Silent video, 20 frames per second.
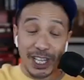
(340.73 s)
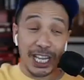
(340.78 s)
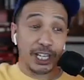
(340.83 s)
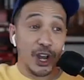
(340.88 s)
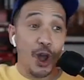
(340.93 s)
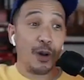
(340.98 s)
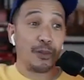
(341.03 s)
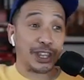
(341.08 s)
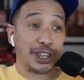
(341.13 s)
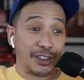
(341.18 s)

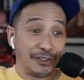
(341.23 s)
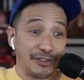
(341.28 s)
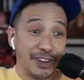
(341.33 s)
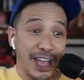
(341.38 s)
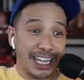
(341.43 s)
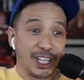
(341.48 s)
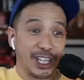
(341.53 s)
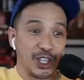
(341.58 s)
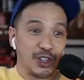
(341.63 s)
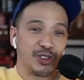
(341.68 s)
No, but the fact
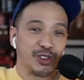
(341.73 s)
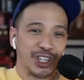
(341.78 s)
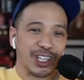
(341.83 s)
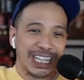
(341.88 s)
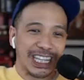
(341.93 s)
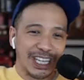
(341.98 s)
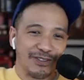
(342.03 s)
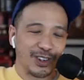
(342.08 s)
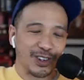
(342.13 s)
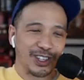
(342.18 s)
that you
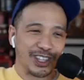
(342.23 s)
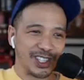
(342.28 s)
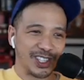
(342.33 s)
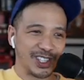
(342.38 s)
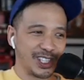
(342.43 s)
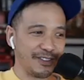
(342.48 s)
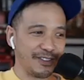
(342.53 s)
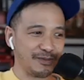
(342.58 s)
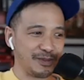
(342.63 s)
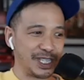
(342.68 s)
delivered this
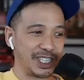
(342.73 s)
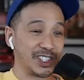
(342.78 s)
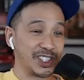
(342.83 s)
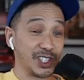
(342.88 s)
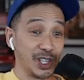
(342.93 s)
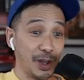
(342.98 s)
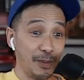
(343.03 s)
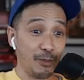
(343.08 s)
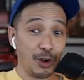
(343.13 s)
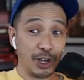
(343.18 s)
stuff means
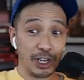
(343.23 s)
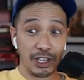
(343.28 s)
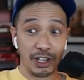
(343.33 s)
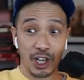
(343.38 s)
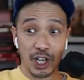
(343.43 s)
someone